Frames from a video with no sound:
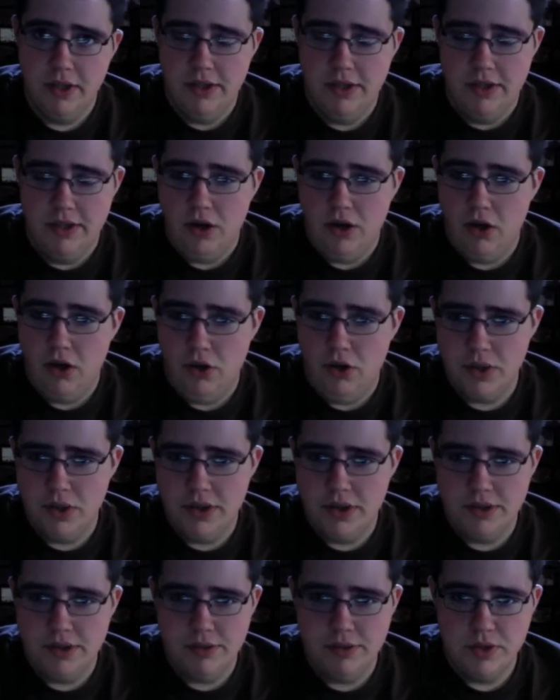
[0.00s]
all
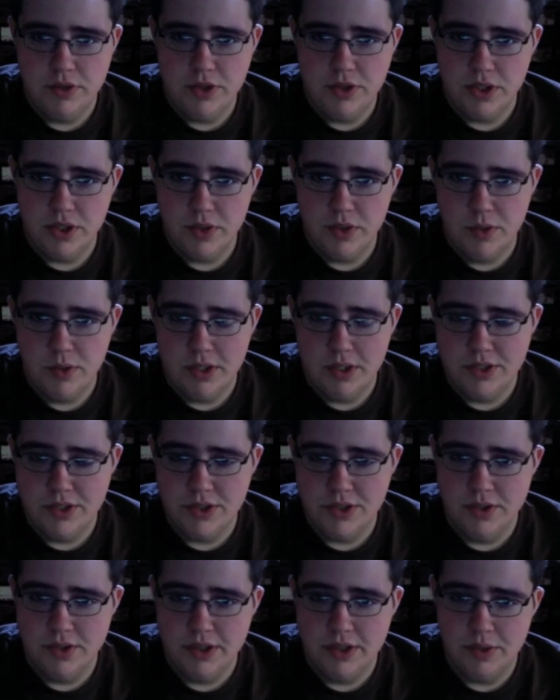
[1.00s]
with just the
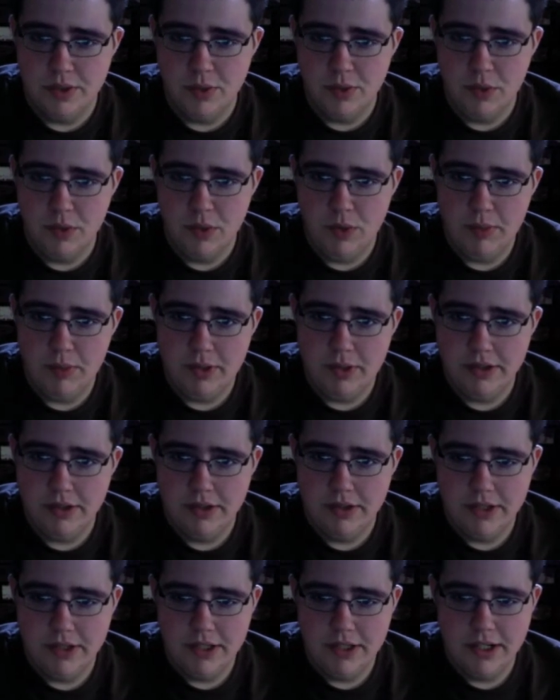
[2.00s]
one weapon,
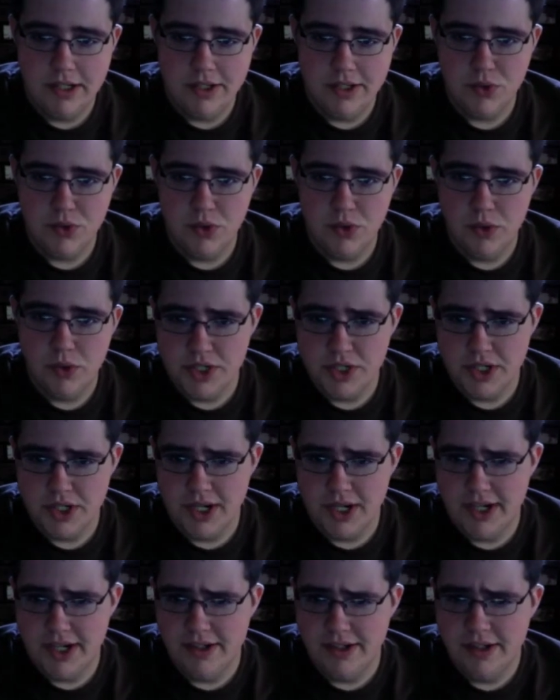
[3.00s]
the sword, which
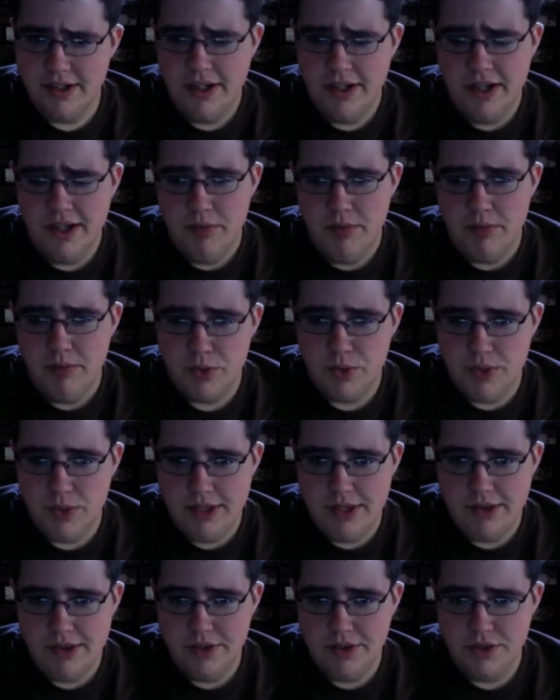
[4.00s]
kind of
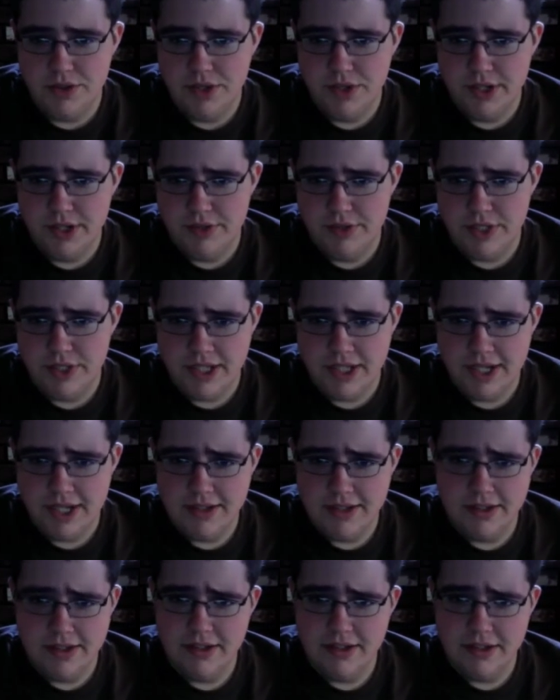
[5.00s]
there's three different
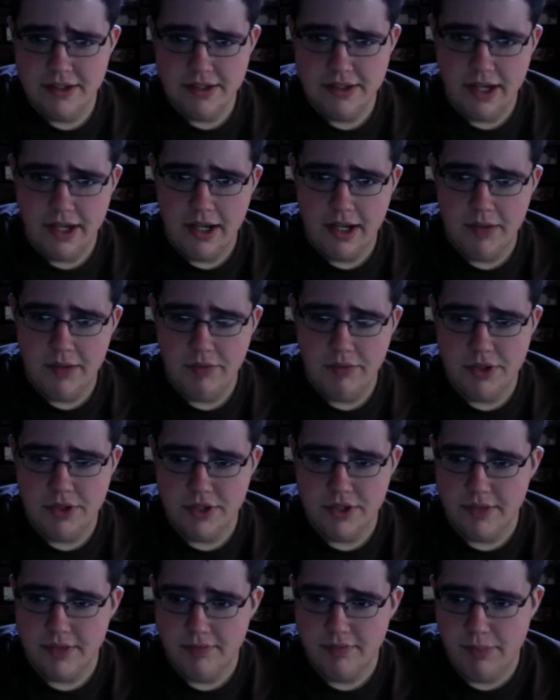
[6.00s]
stances in the game. There's
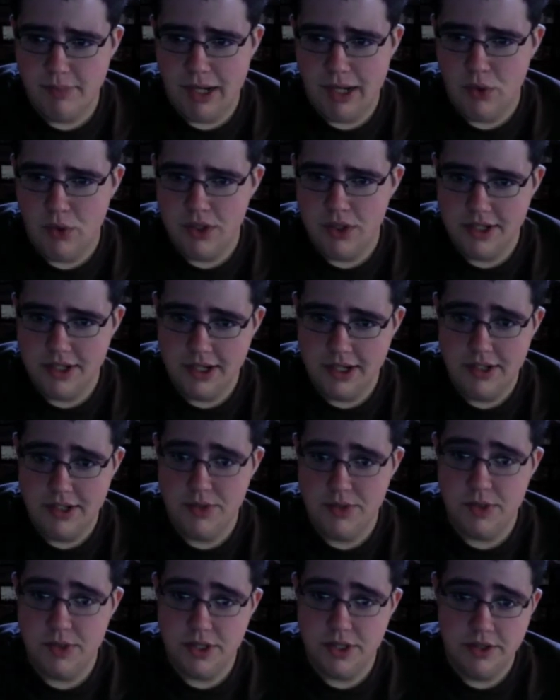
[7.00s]
a power
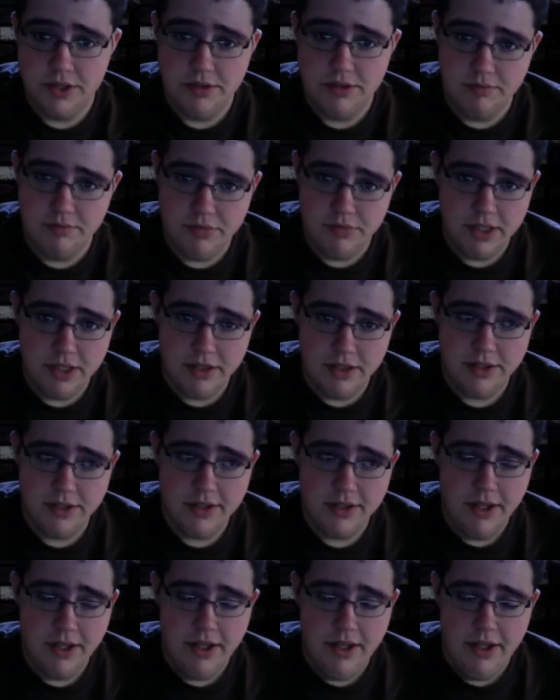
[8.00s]
stance, which does
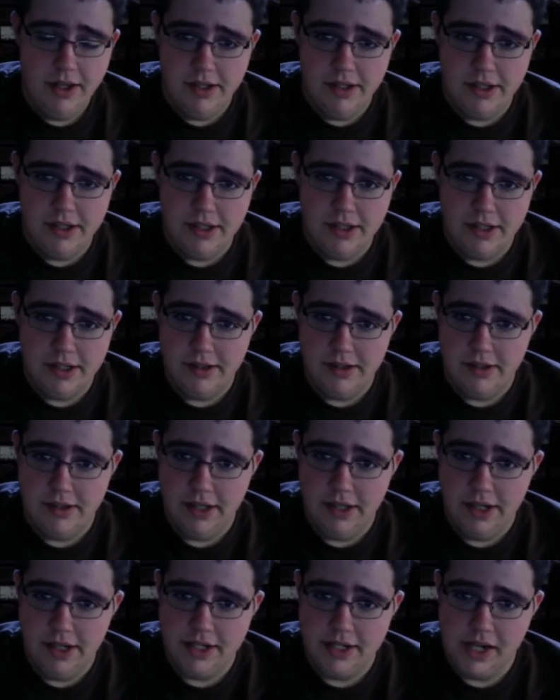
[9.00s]
a
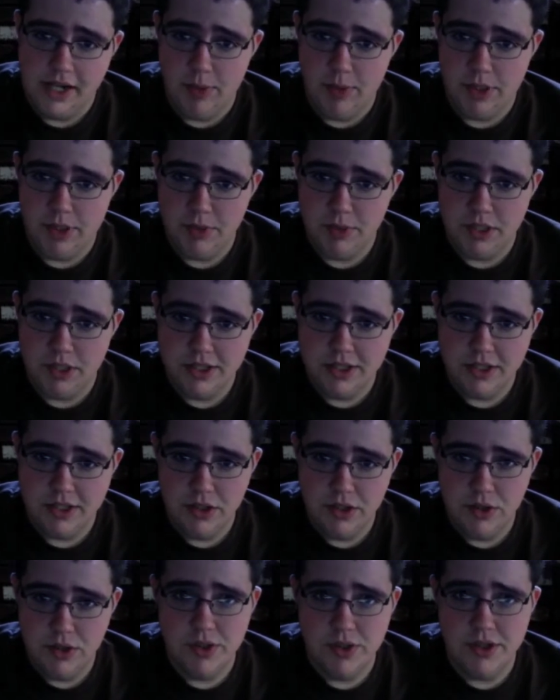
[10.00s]
lot of damage but is
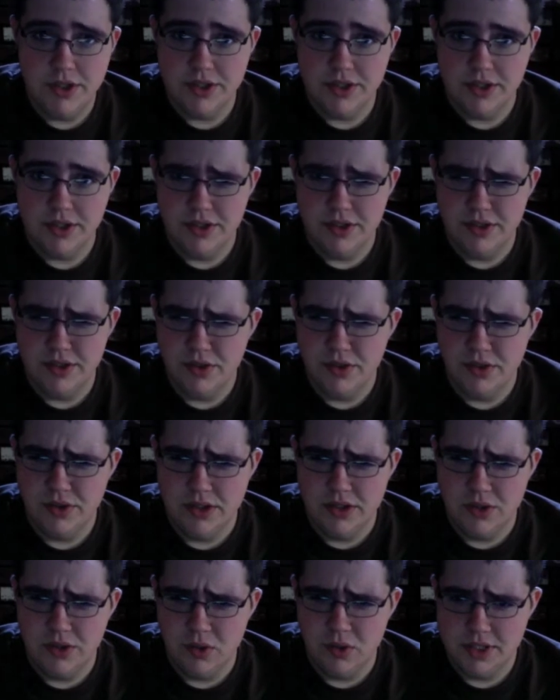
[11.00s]
slow. There's the
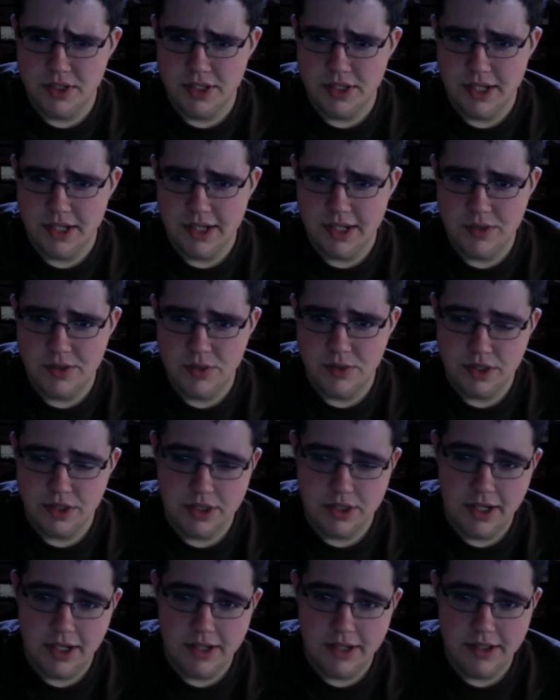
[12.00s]
normal stance, which is
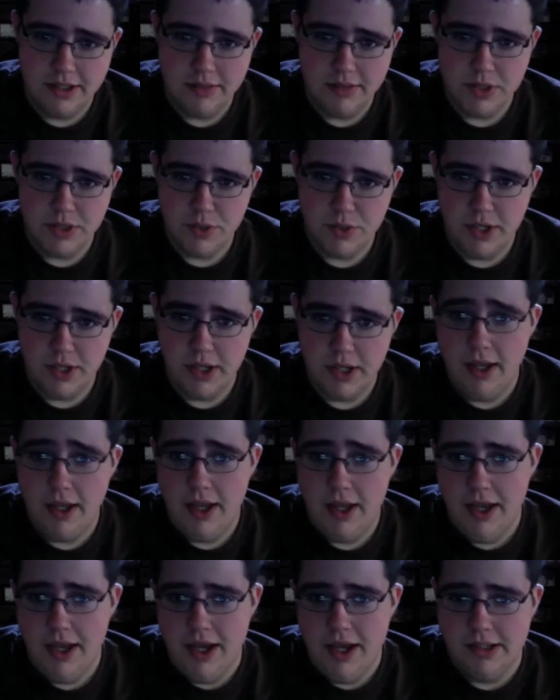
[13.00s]
kind of in between,
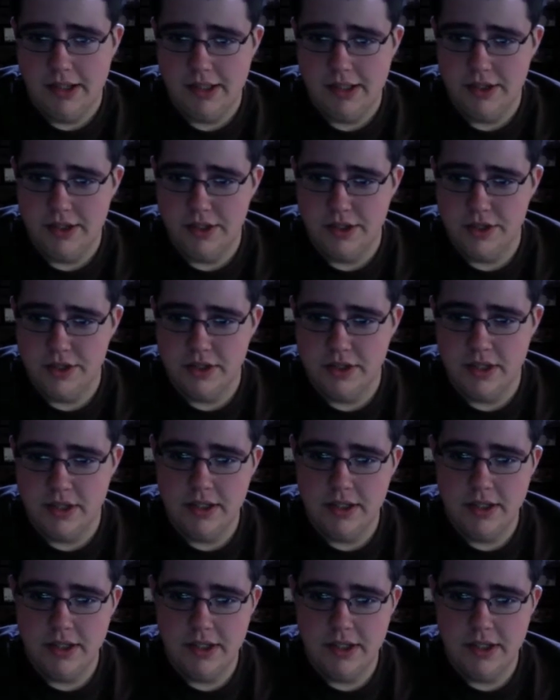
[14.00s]
and then there's the